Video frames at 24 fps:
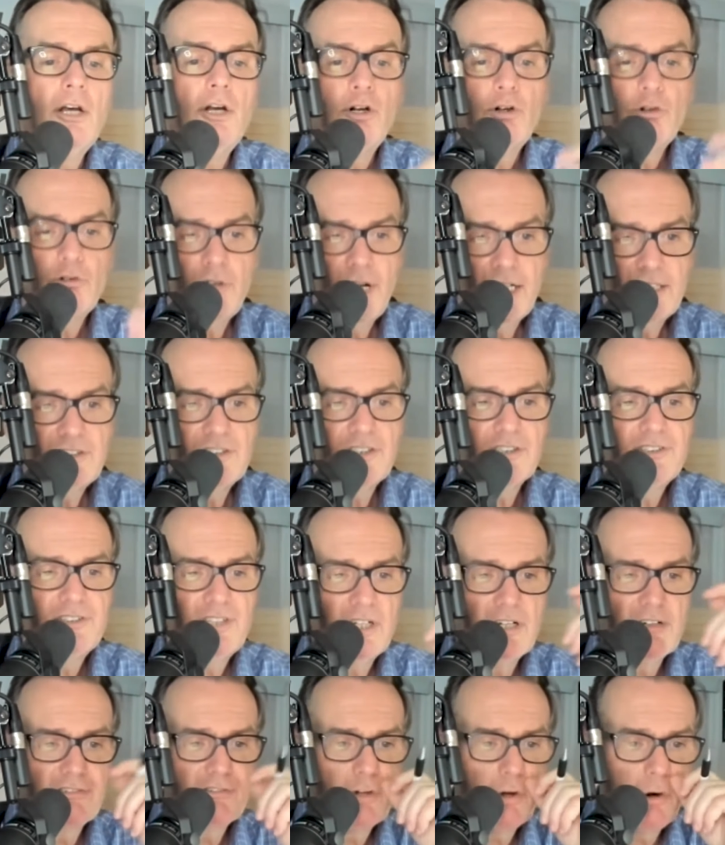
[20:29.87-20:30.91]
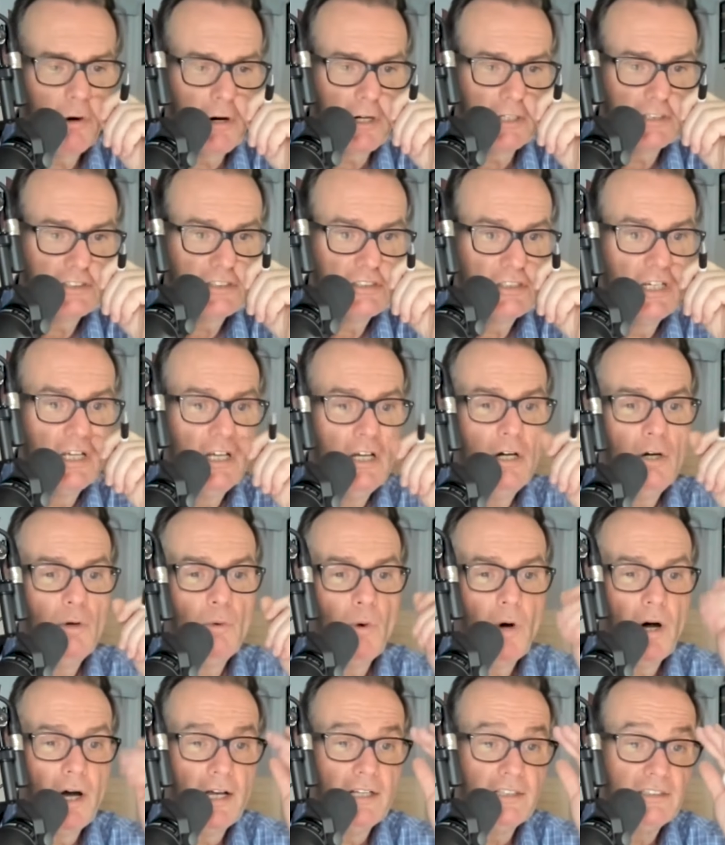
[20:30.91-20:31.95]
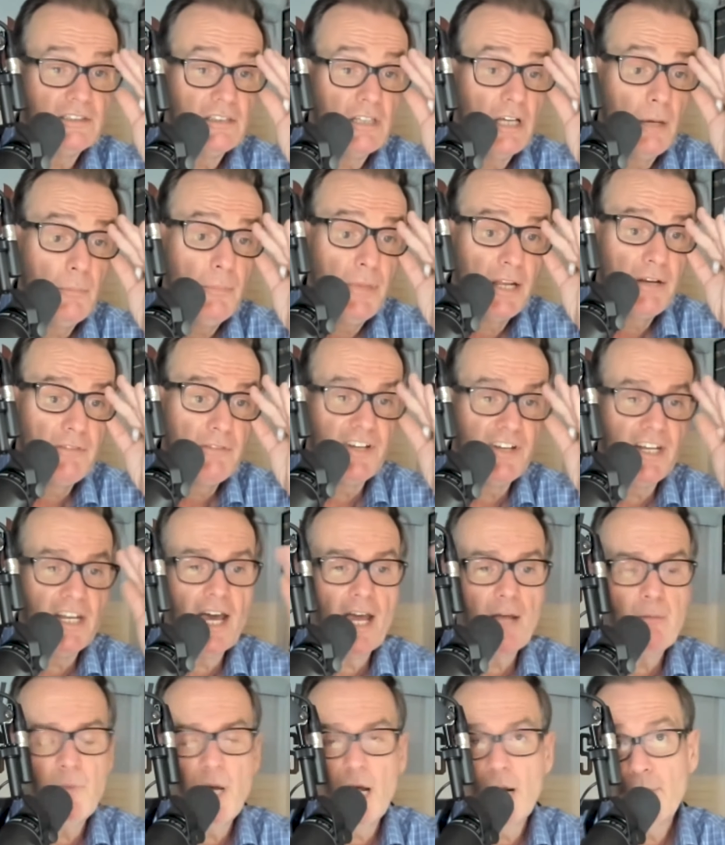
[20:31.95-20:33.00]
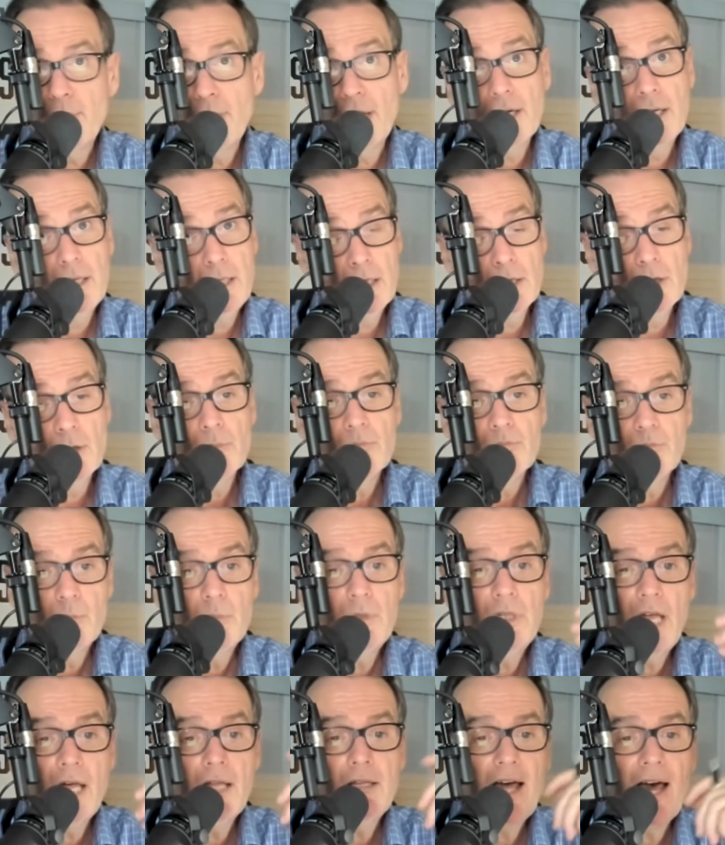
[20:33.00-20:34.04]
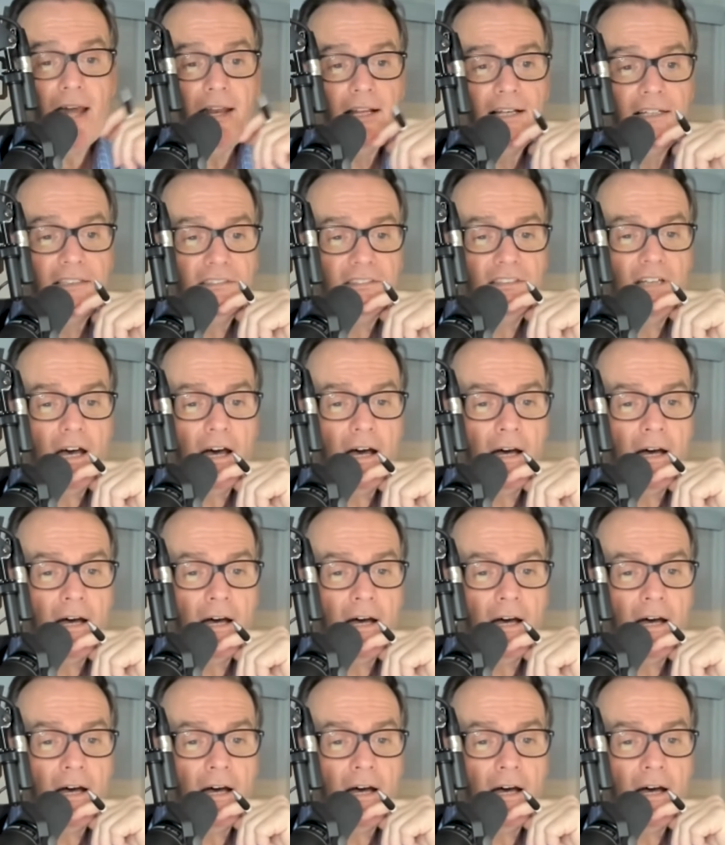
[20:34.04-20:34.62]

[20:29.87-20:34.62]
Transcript: Richardson, of course, was a bit of a nightmare. But, you know, that is